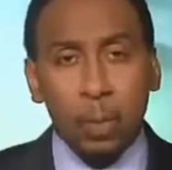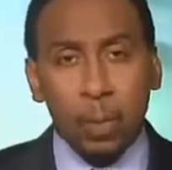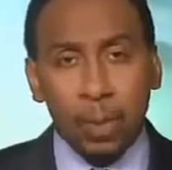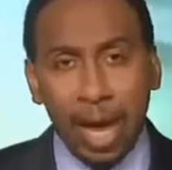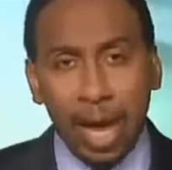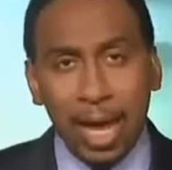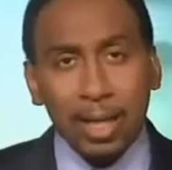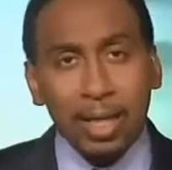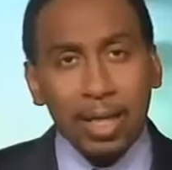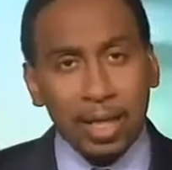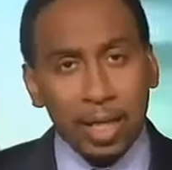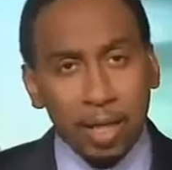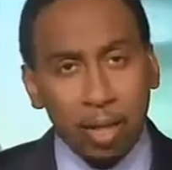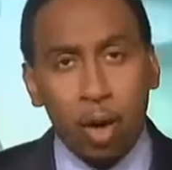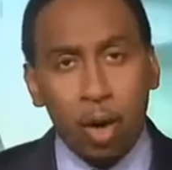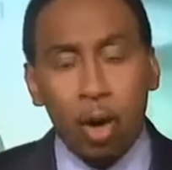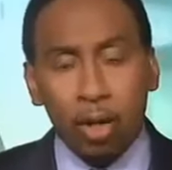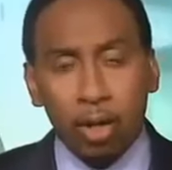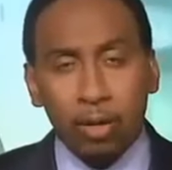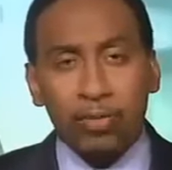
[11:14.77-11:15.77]
When I look
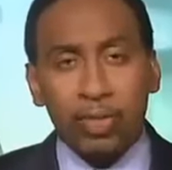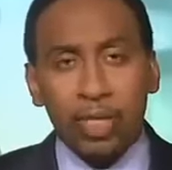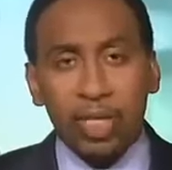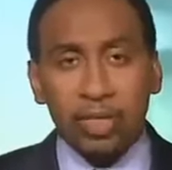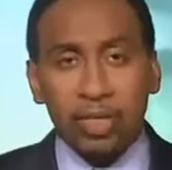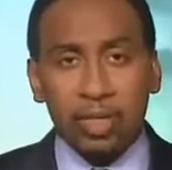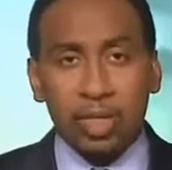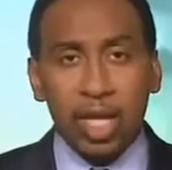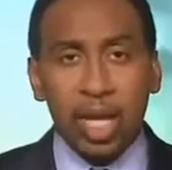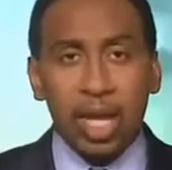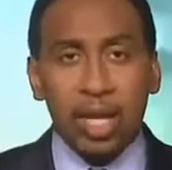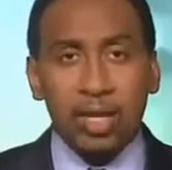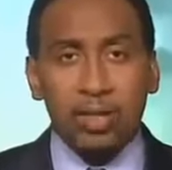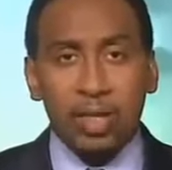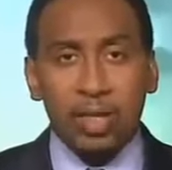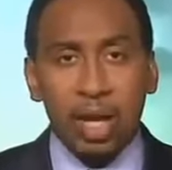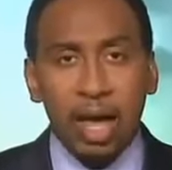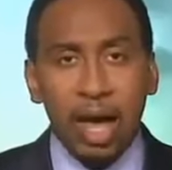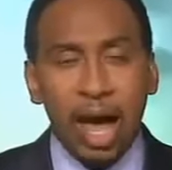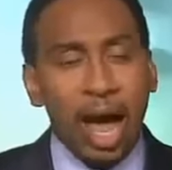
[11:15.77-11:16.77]
at all of these
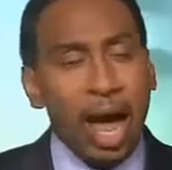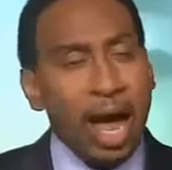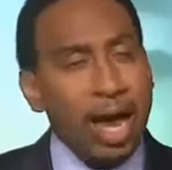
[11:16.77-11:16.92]
things,